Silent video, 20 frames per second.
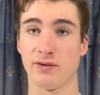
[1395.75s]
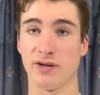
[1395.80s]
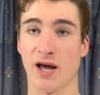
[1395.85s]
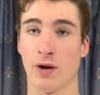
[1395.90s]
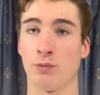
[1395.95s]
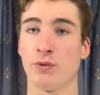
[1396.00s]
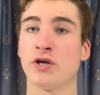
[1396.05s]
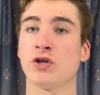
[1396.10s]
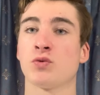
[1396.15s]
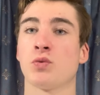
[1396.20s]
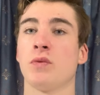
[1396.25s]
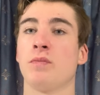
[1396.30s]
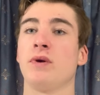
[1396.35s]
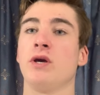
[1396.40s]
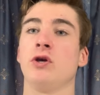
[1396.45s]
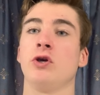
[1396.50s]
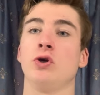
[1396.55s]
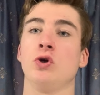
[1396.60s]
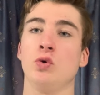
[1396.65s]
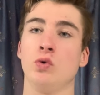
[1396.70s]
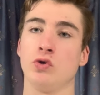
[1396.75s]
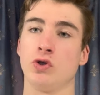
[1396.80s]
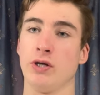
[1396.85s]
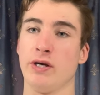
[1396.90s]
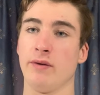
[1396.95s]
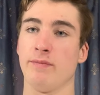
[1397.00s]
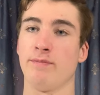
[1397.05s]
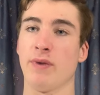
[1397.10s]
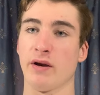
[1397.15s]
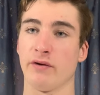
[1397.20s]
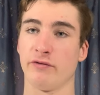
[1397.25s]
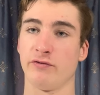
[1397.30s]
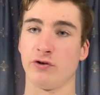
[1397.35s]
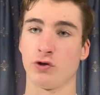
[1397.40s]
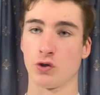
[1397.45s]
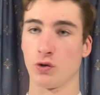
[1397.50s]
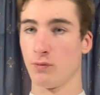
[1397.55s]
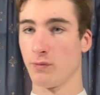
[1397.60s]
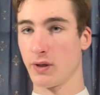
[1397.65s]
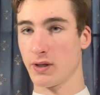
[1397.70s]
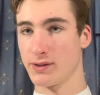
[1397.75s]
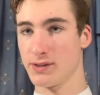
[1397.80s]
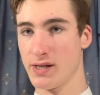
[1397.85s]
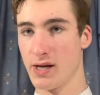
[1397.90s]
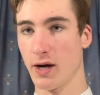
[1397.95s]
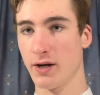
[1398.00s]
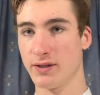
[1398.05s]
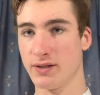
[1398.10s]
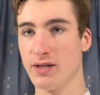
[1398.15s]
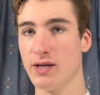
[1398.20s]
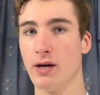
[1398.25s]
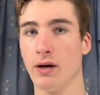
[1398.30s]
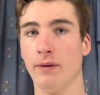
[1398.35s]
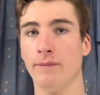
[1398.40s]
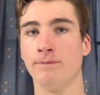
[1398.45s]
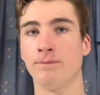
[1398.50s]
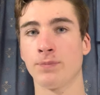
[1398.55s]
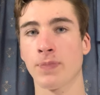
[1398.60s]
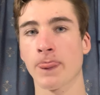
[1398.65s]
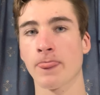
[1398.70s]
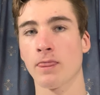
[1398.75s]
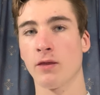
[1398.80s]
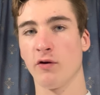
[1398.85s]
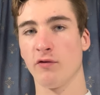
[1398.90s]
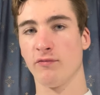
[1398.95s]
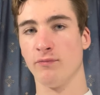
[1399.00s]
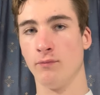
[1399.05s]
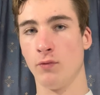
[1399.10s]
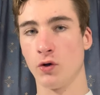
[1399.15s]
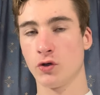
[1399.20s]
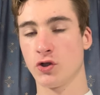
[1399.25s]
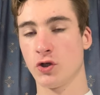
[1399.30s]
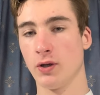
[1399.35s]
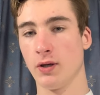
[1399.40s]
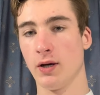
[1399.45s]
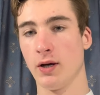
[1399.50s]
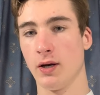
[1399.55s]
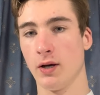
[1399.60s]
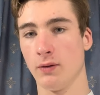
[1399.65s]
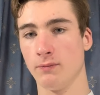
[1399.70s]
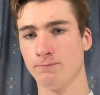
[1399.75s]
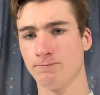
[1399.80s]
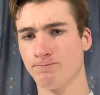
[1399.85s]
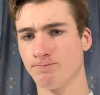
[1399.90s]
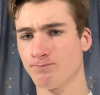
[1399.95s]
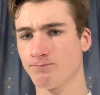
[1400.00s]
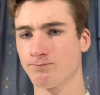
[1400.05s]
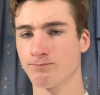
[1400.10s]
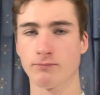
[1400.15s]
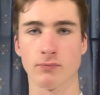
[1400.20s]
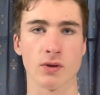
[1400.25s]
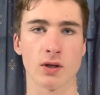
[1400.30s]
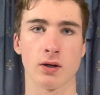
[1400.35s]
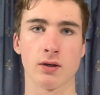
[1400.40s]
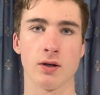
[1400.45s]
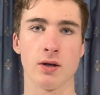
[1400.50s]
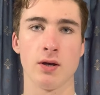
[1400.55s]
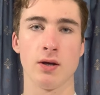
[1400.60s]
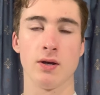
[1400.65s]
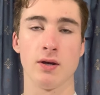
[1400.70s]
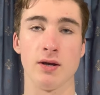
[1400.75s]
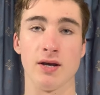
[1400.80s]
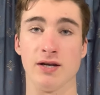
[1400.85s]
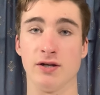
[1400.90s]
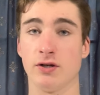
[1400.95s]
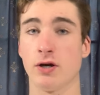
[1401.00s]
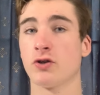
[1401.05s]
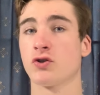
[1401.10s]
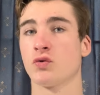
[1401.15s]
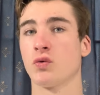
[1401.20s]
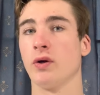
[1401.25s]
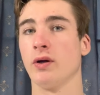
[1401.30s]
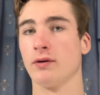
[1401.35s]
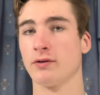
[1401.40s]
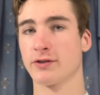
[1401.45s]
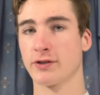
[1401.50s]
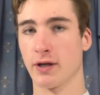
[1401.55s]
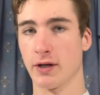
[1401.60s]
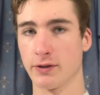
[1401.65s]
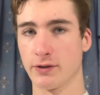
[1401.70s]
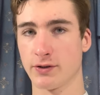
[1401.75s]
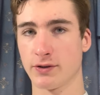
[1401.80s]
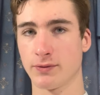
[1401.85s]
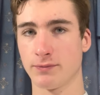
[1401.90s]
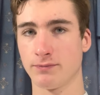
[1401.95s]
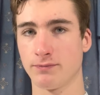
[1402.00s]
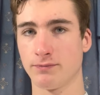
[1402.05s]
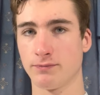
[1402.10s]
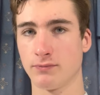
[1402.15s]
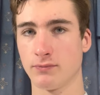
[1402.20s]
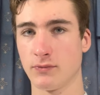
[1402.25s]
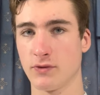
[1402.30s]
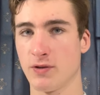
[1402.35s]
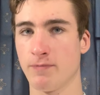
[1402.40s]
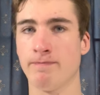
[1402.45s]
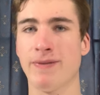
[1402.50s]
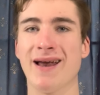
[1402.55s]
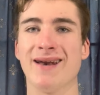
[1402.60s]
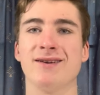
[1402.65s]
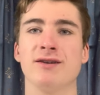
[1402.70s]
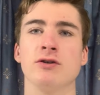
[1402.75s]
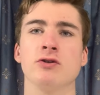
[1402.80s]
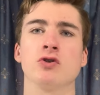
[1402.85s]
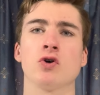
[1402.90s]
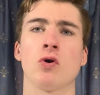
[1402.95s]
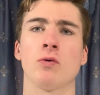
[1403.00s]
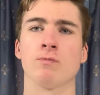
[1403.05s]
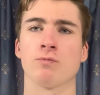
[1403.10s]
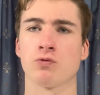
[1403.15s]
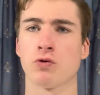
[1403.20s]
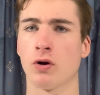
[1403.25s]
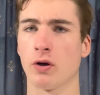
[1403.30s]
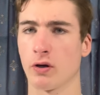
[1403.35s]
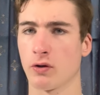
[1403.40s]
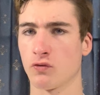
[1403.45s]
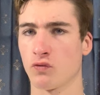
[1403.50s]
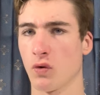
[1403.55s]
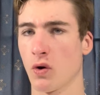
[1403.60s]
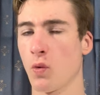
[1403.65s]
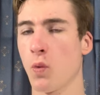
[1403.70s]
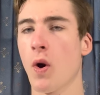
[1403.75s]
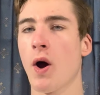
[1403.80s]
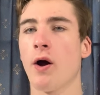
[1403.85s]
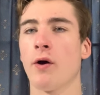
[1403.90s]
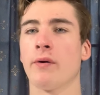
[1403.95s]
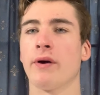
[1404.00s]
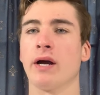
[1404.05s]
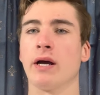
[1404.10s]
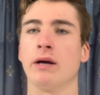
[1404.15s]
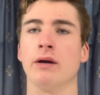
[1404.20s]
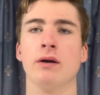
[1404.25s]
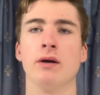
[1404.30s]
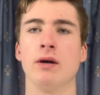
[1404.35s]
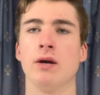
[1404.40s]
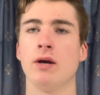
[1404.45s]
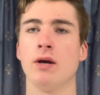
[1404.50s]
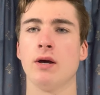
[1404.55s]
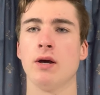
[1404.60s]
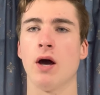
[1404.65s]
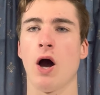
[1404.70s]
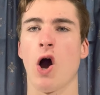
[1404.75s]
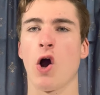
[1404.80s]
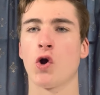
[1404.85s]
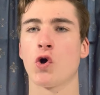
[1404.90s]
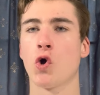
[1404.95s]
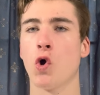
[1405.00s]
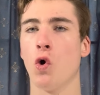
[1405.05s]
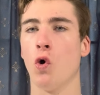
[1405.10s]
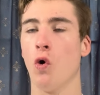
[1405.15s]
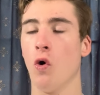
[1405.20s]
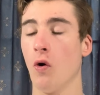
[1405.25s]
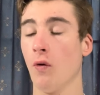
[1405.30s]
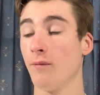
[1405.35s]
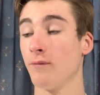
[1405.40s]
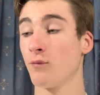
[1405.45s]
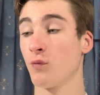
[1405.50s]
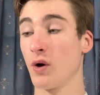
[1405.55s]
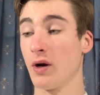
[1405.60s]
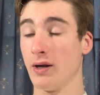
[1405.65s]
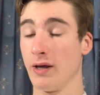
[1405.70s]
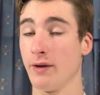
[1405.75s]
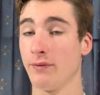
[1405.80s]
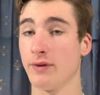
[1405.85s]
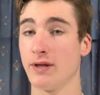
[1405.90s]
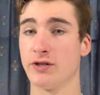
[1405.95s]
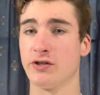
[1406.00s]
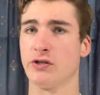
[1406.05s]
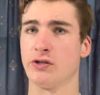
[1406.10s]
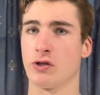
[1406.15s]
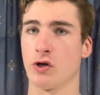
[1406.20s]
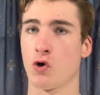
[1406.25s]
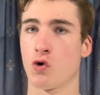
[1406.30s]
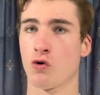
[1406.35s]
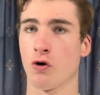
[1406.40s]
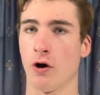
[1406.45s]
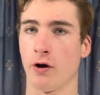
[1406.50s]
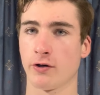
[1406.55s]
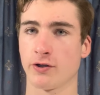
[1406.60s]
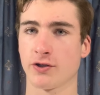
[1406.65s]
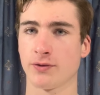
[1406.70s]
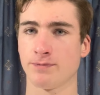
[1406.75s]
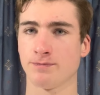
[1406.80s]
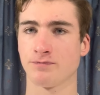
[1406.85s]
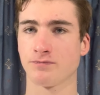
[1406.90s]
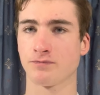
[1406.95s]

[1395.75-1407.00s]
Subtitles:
Now, this would be hugely beneficial because the idea of modular industrial sites dependent on product, requiring a core, really, and this is the crux,